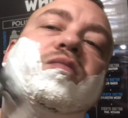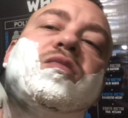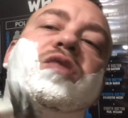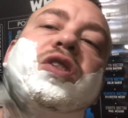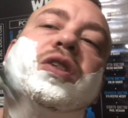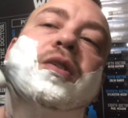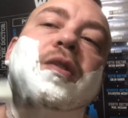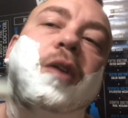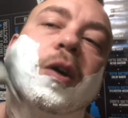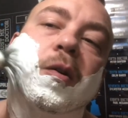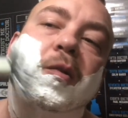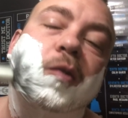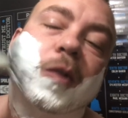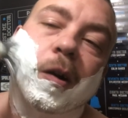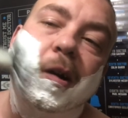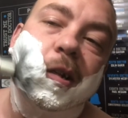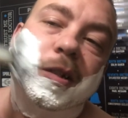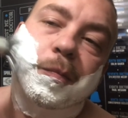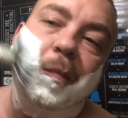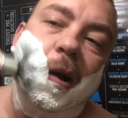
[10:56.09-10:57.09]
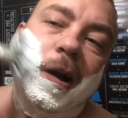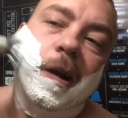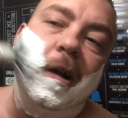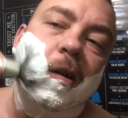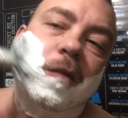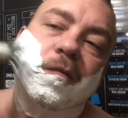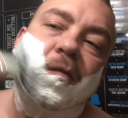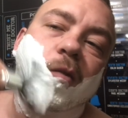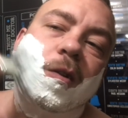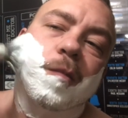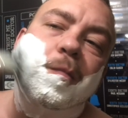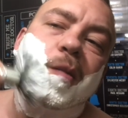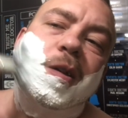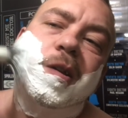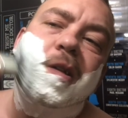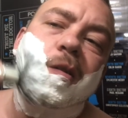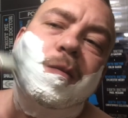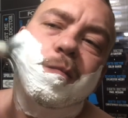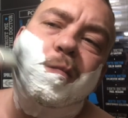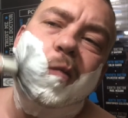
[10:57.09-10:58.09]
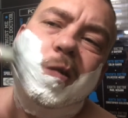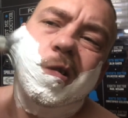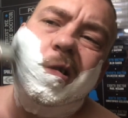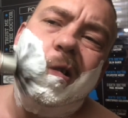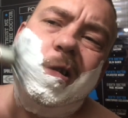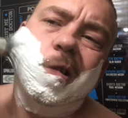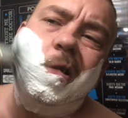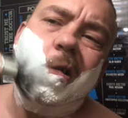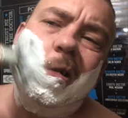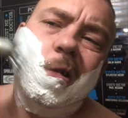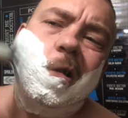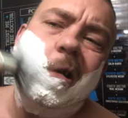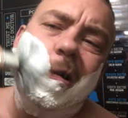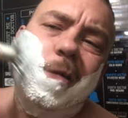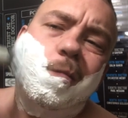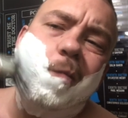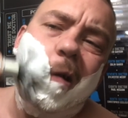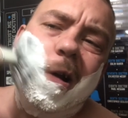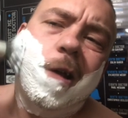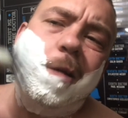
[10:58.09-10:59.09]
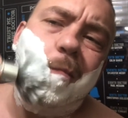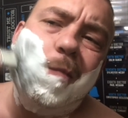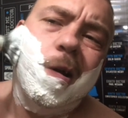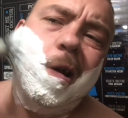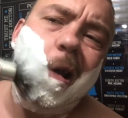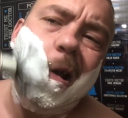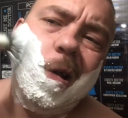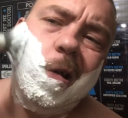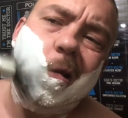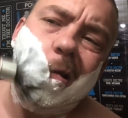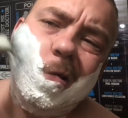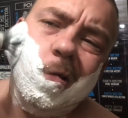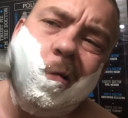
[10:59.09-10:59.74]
so we'll go transparent for a minute, but then it'll come right back.